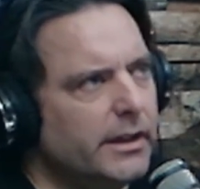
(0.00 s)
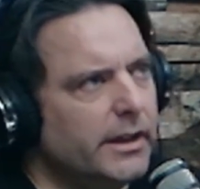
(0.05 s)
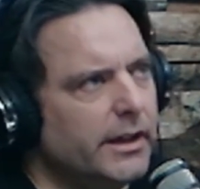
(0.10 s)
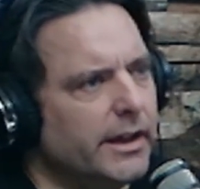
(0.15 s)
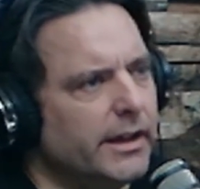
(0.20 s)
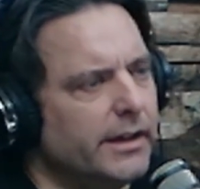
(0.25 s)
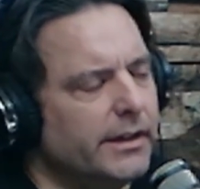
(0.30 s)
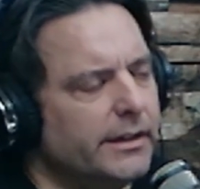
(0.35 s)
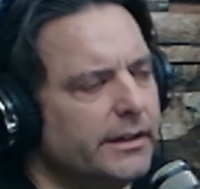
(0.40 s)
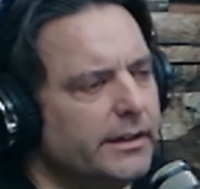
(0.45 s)

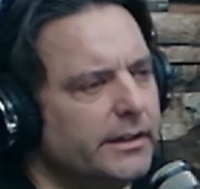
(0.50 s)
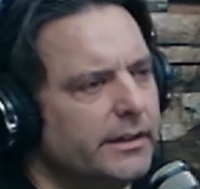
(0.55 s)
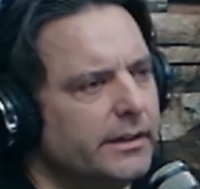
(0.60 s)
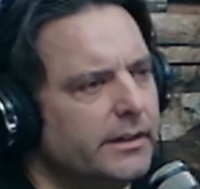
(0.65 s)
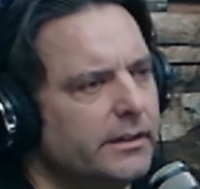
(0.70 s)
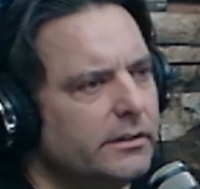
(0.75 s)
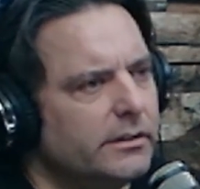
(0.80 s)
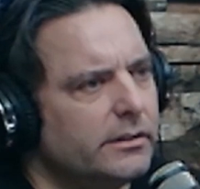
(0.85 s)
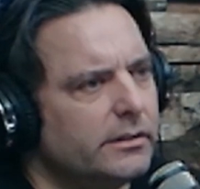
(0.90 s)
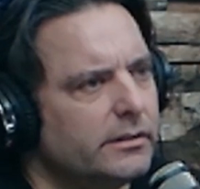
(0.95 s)
and
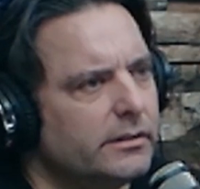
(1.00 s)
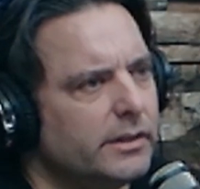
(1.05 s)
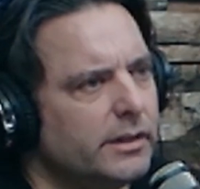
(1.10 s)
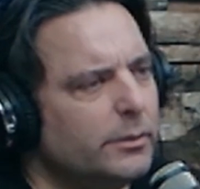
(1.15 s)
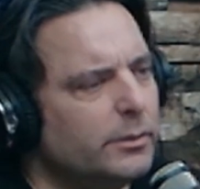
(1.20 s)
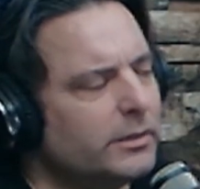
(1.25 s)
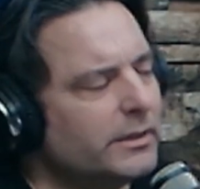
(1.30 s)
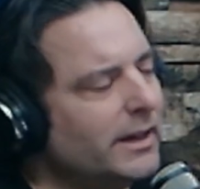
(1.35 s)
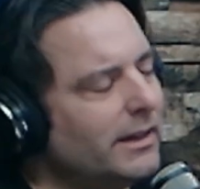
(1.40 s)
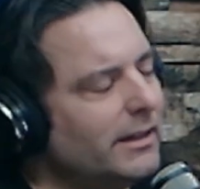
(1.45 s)
he just
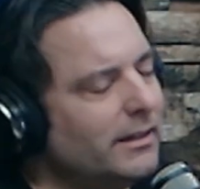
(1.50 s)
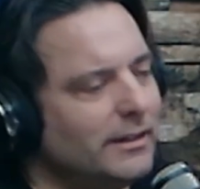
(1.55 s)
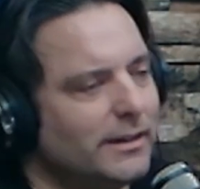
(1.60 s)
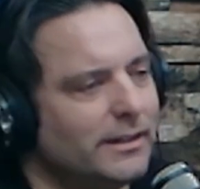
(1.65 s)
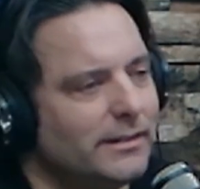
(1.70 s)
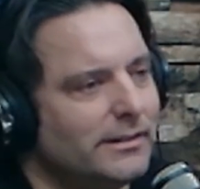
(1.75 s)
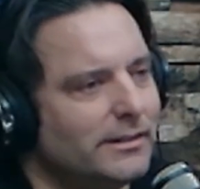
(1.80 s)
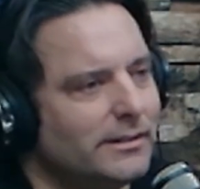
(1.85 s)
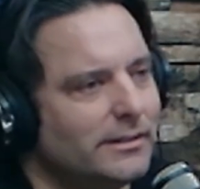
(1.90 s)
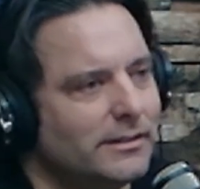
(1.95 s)
he was kind of
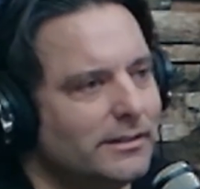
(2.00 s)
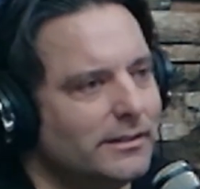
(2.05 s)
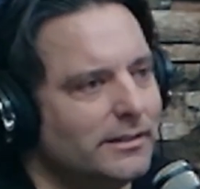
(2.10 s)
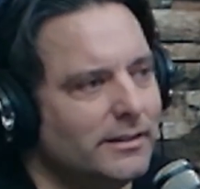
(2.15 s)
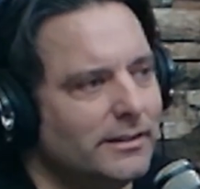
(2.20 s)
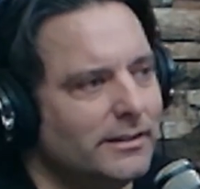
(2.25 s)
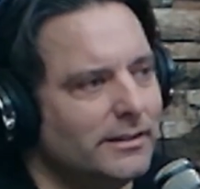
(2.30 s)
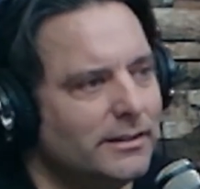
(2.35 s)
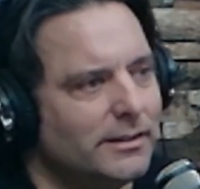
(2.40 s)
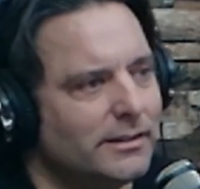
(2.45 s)
like just
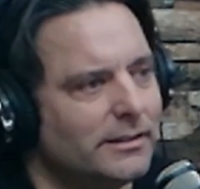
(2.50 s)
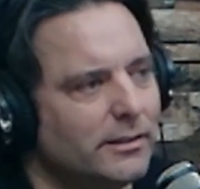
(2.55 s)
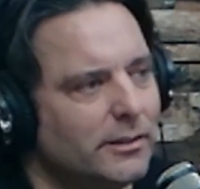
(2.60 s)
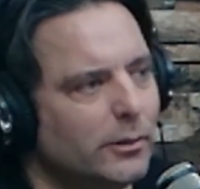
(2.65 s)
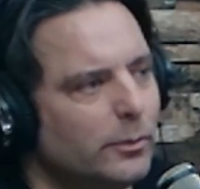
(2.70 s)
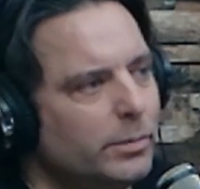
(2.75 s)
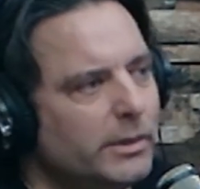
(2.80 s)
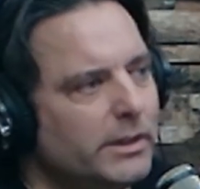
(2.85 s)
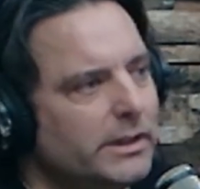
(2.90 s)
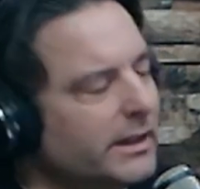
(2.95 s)
just
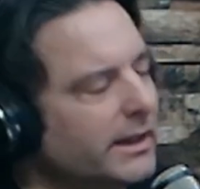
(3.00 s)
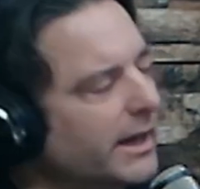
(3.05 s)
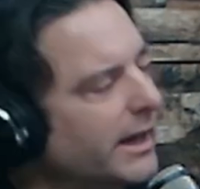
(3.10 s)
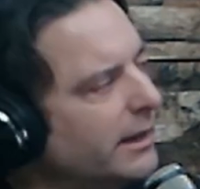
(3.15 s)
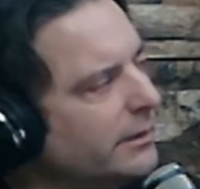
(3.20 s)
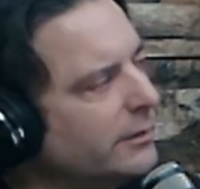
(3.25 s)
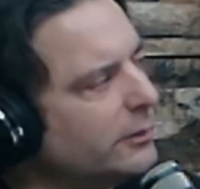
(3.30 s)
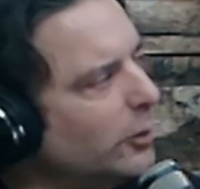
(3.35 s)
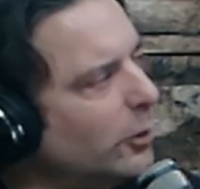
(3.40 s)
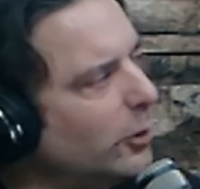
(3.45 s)
don't be an
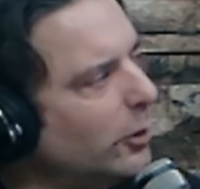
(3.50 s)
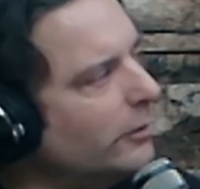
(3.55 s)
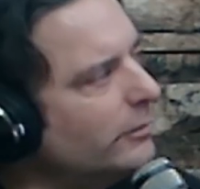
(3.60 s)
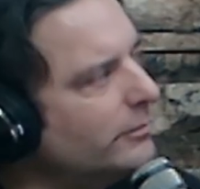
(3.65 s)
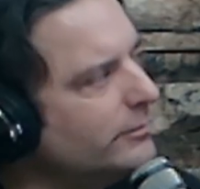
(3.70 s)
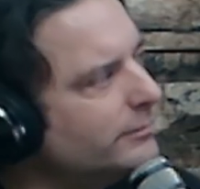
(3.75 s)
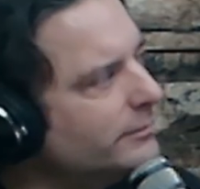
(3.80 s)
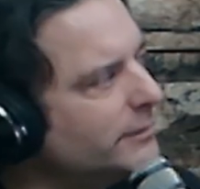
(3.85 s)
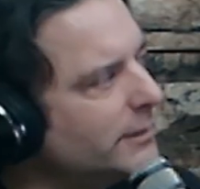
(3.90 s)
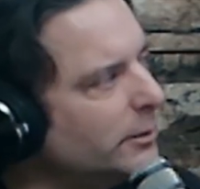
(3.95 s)
asshole
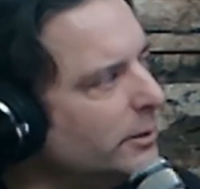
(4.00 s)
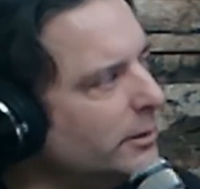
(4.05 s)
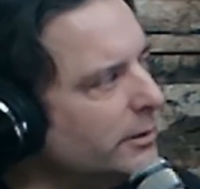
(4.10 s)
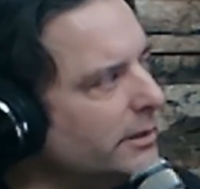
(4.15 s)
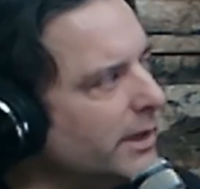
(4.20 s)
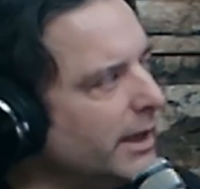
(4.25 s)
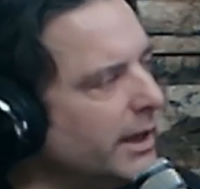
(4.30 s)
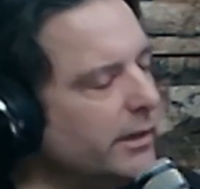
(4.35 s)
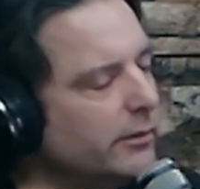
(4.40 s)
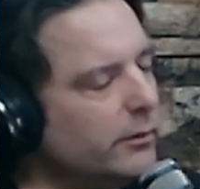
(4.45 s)

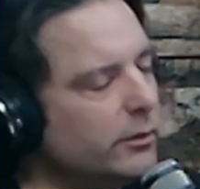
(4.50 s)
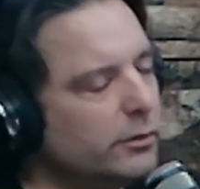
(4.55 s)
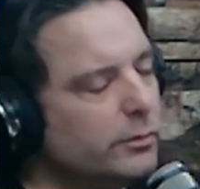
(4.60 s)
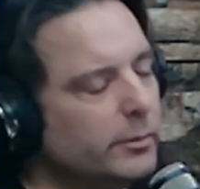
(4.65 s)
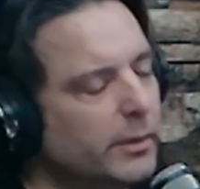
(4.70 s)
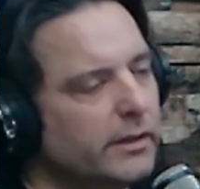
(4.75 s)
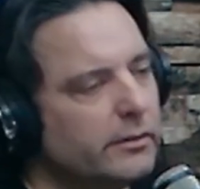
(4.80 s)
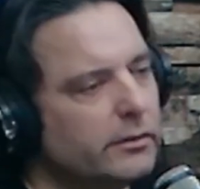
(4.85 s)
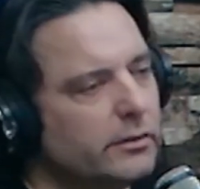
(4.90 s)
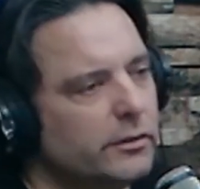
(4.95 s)
was kind of his